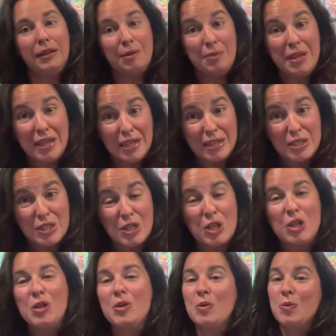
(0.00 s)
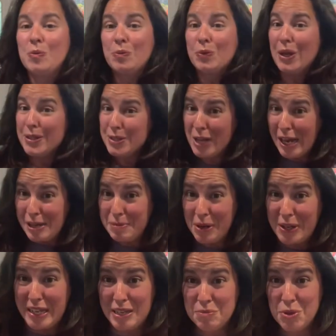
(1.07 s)
the meat, let's talk
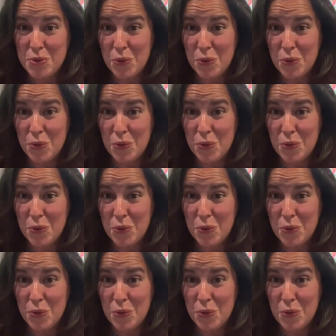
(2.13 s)
about emu